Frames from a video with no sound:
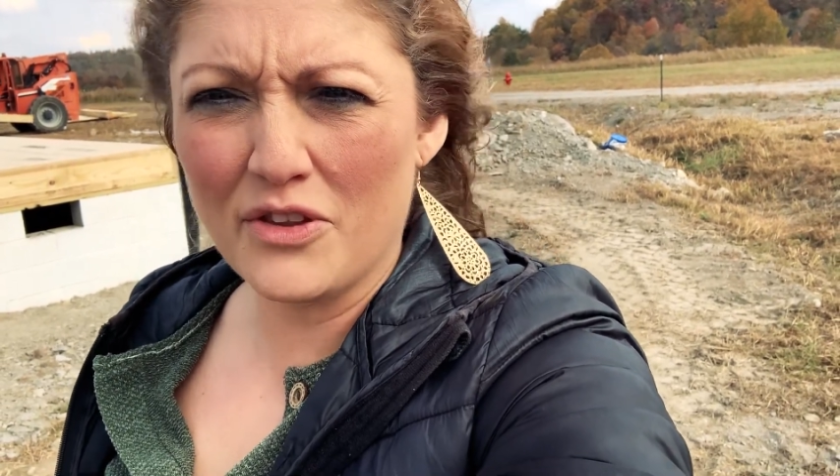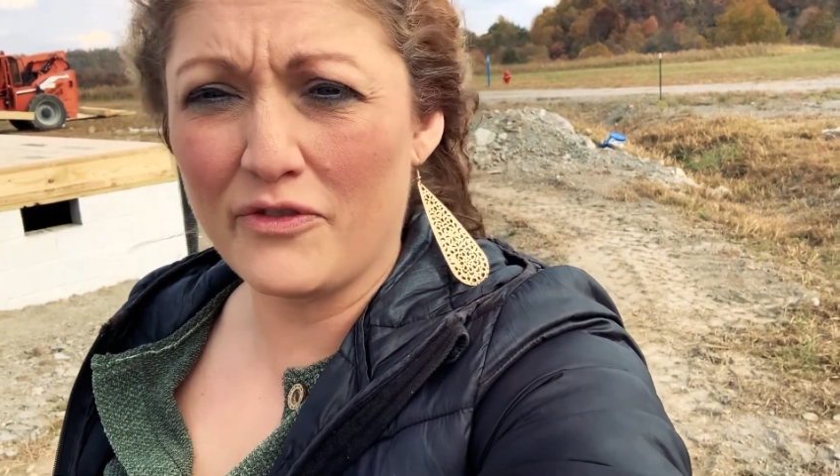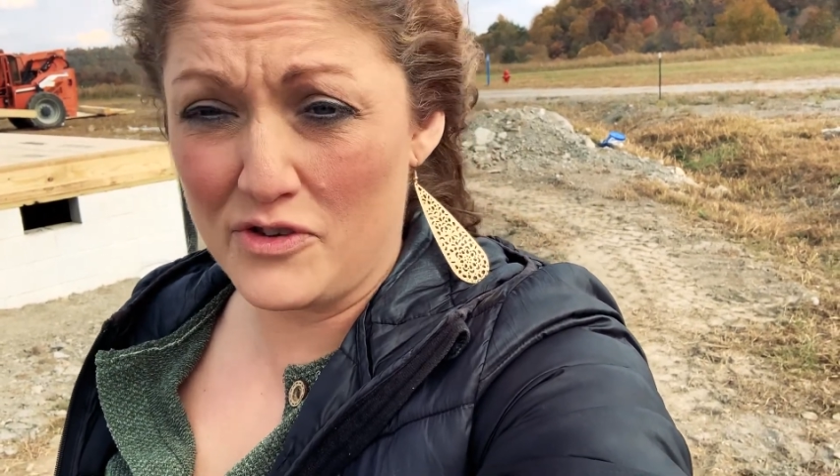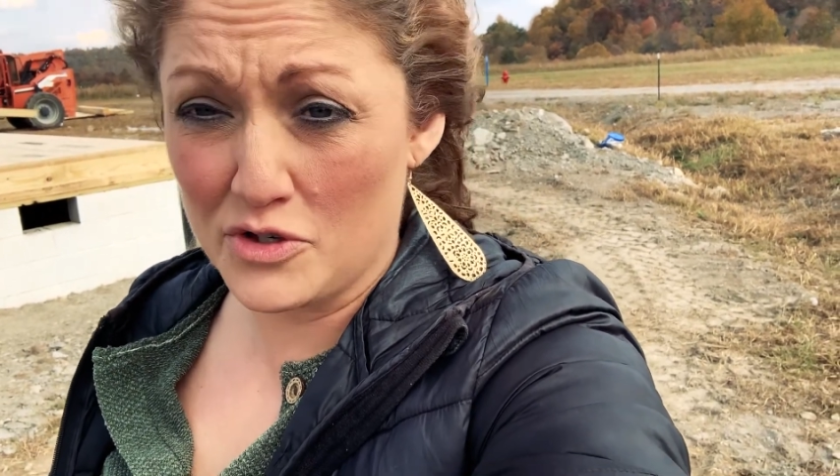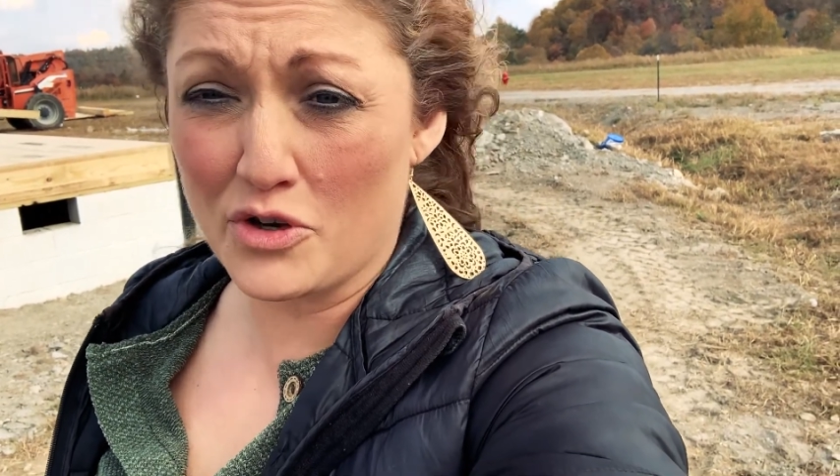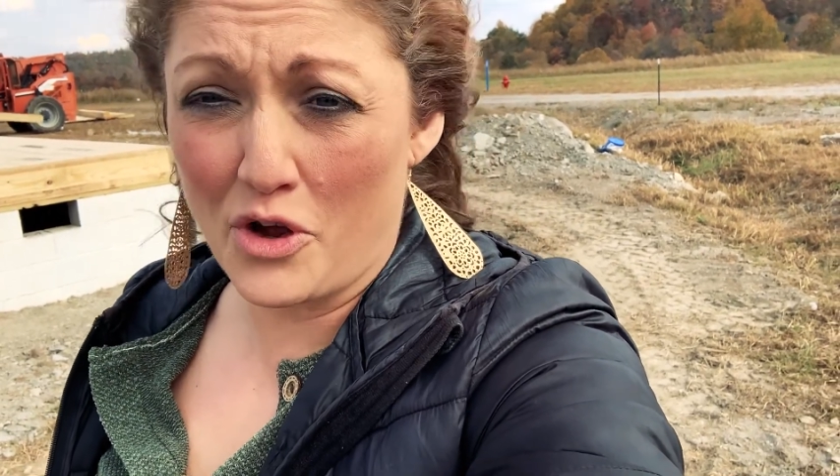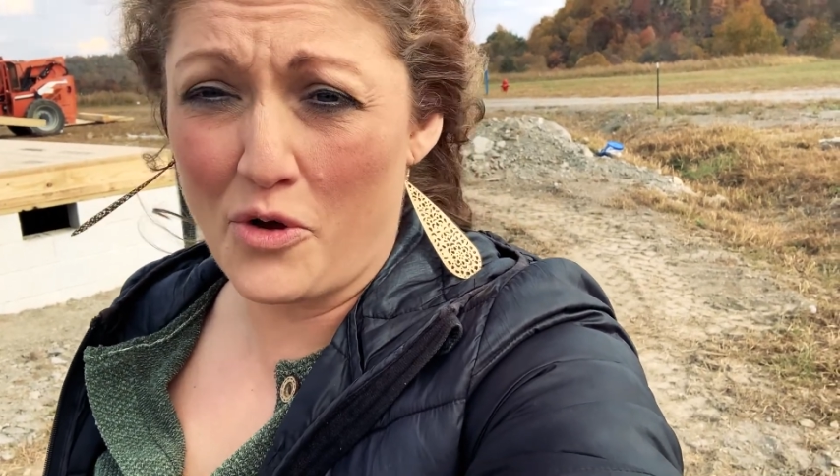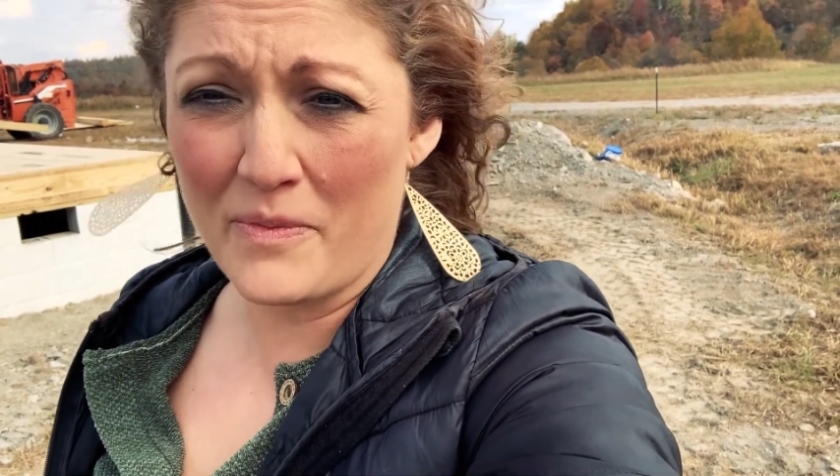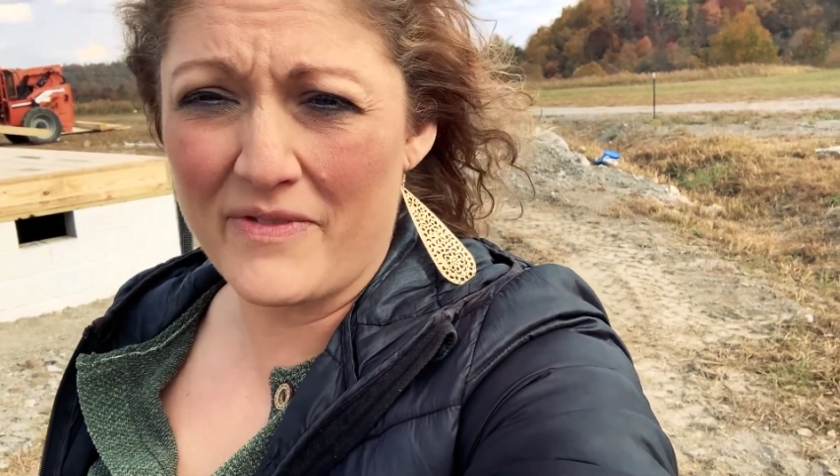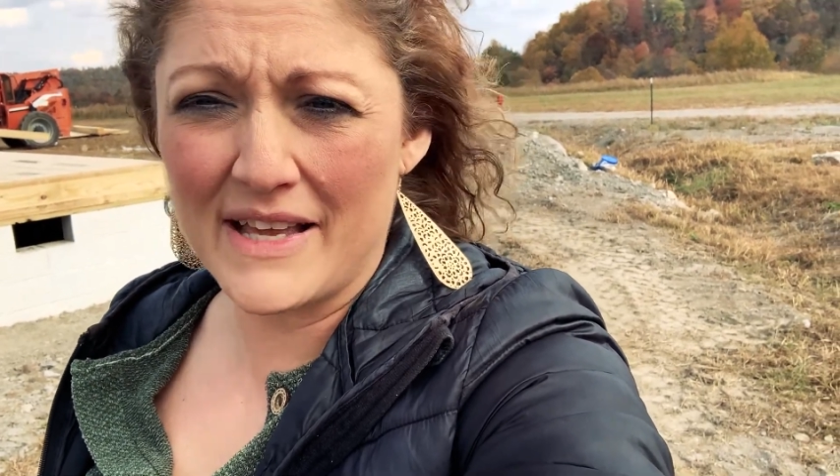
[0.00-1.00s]
the future
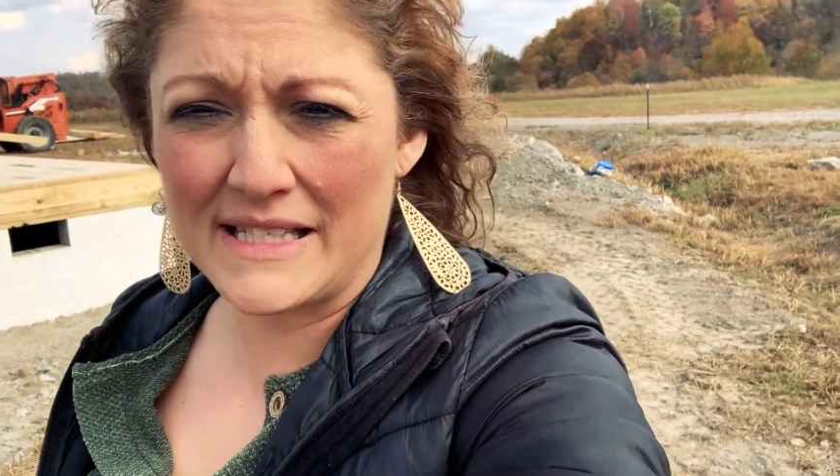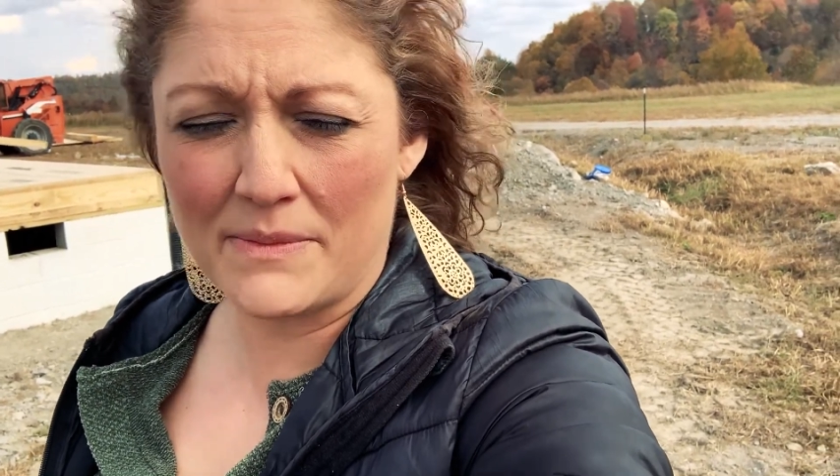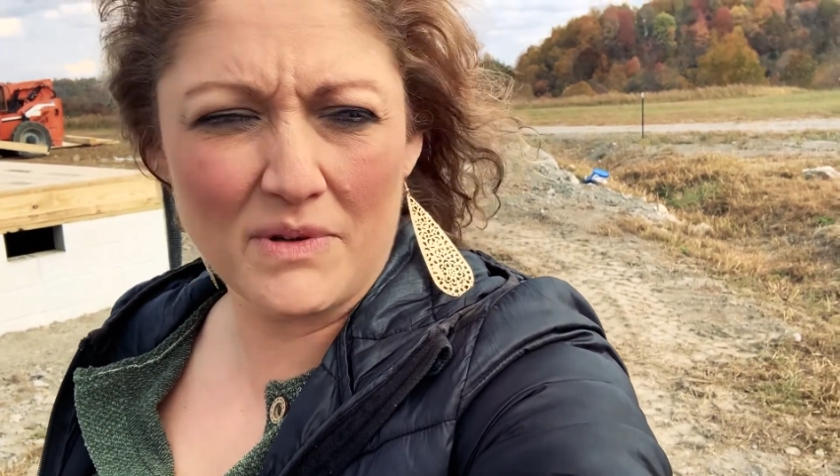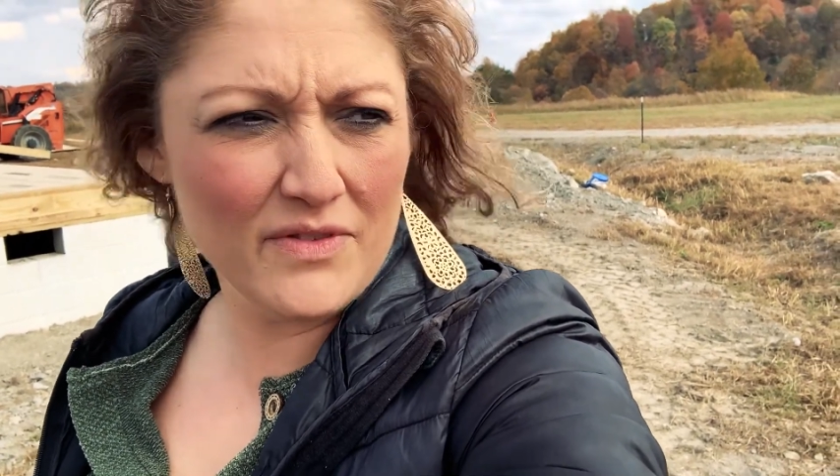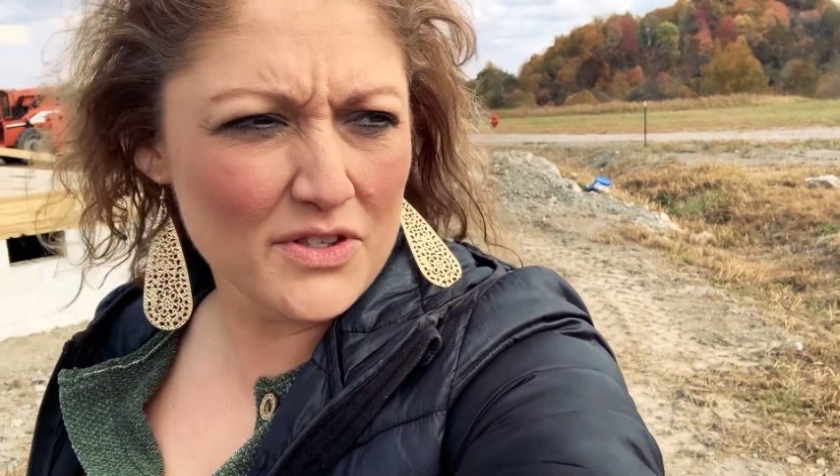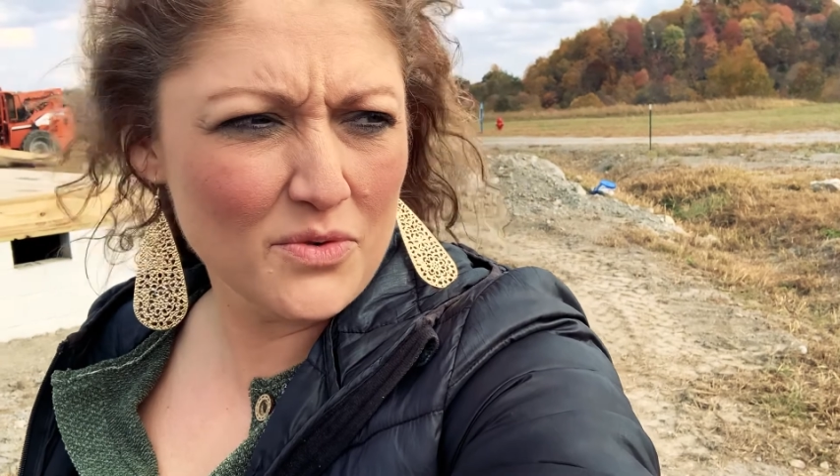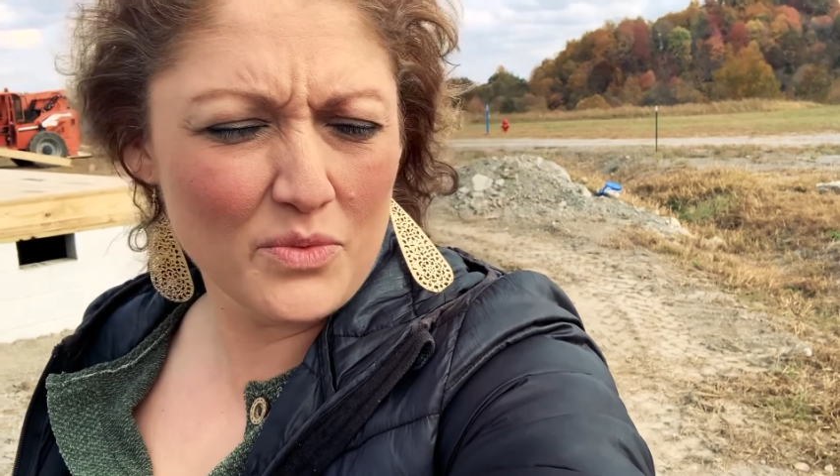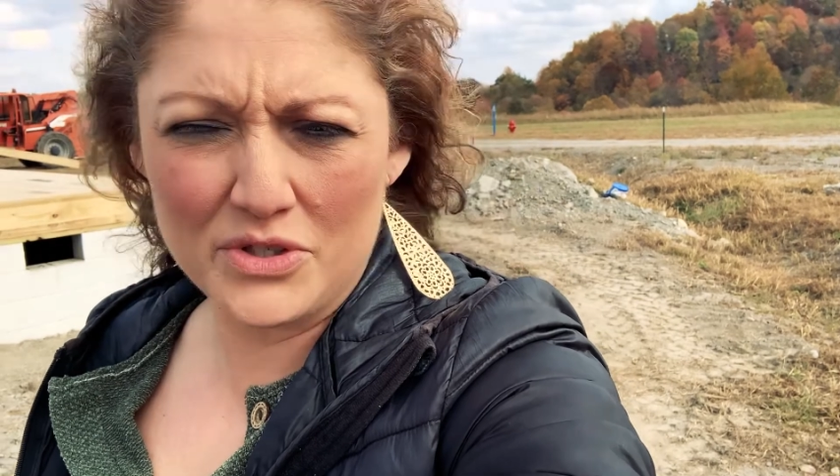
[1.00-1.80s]
home of that subdivision.